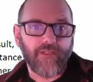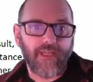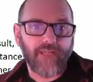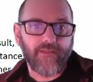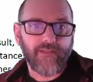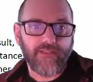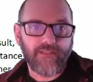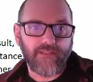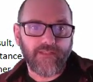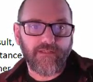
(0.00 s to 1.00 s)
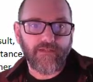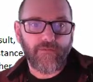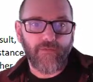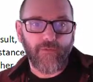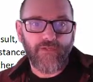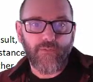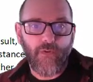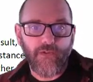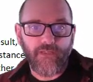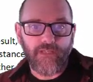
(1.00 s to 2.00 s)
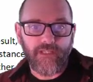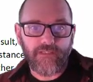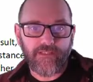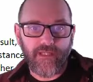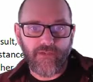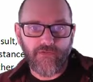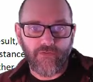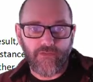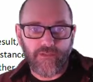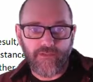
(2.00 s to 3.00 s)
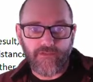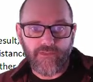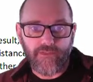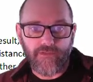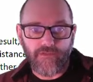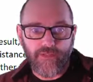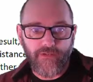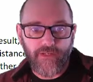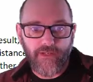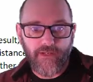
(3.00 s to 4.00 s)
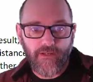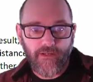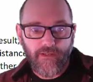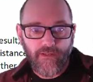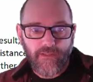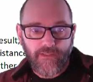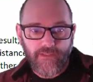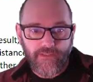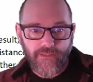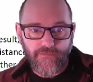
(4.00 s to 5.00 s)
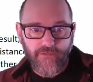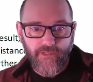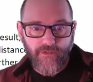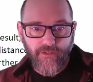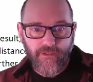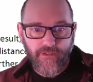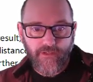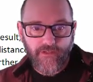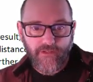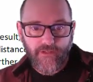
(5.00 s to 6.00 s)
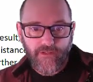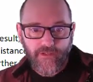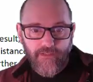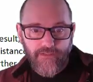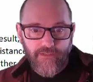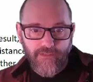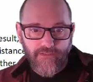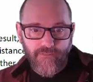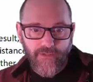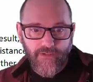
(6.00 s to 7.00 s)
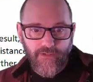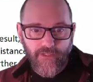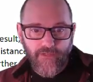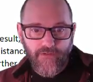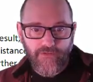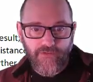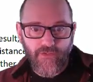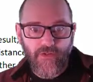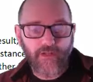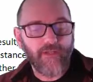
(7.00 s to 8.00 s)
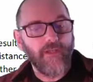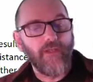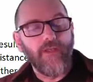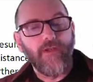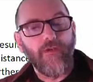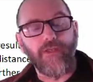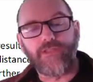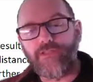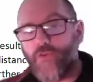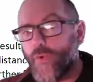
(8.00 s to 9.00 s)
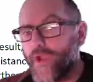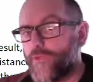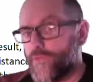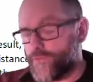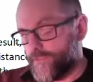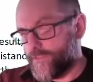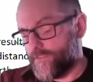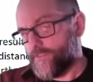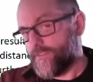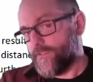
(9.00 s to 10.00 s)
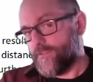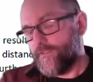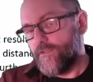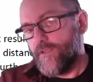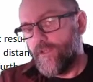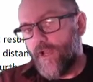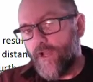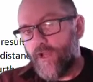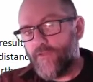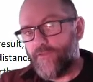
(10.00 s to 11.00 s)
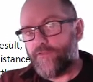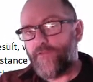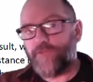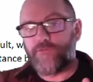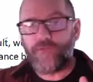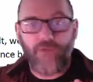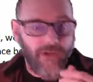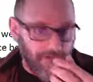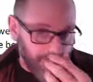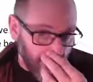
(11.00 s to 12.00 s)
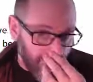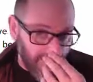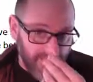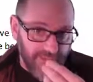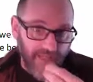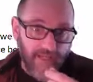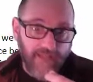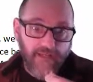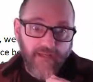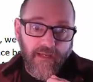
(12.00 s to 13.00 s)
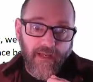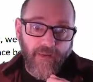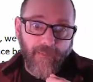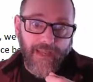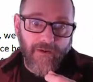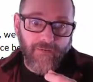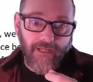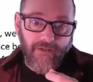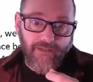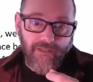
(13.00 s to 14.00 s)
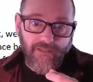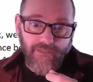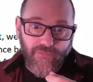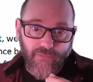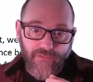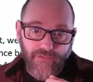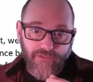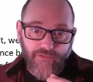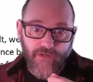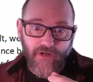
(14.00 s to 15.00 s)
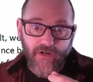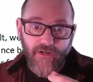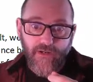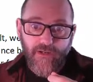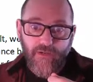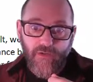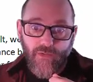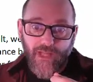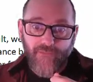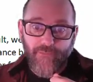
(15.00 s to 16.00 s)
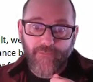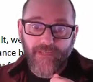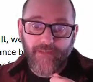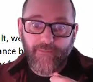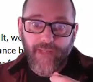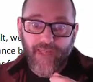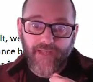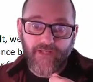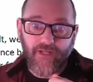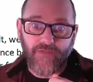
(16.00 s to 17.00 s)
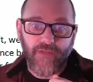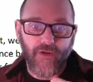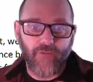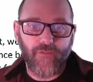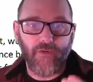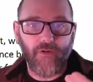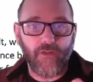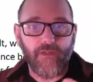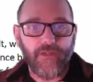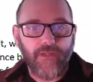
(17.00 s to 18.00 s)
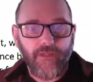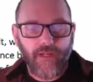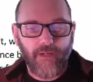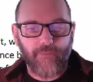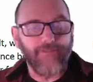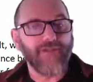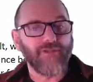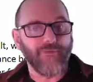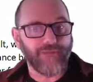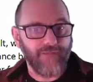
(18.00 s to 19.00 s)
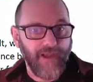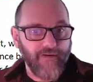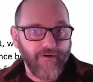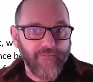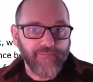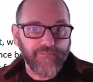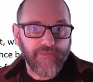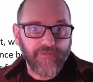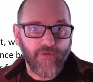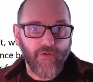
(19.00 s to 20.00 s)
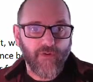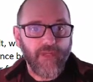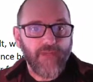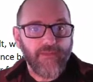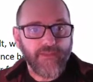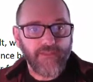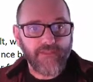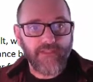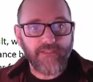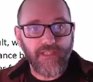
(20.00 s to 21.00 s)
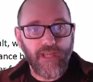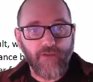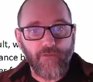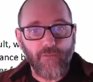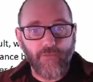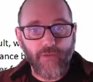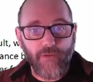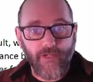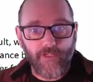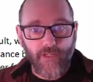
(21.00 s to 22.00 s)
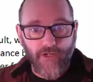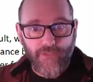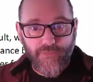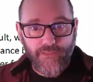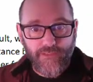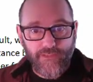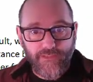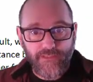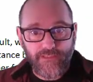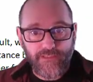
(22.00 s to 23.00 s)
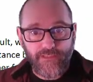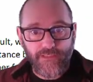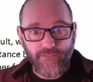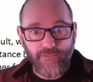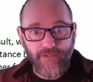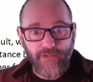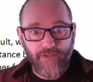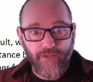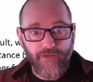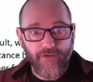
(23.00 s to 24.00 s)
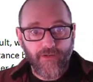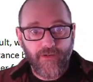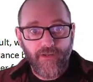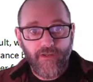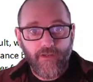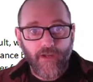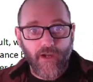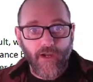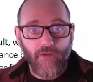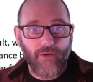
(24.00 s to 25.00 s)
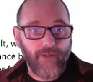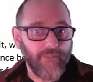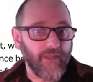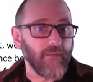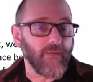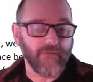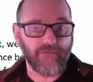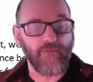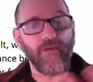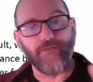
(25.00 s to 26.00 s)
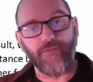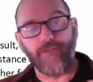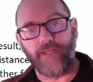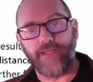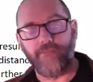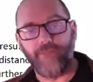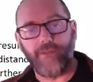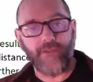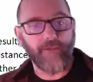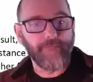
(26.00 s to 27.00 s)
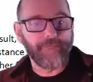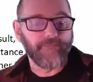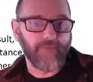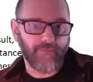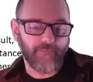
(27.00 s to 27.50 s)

we take the distance from each point to its centroid, so distance from here to here, distance from here to here, distance from here to here, and so on. We square those distances, and the effect of squaring them means that outliers like this one, which is far, will have a big impact on the overall measurement of error. So this error will be quite large because the distances from here to here are quite big, and when they're squared, they're going to get even bigger.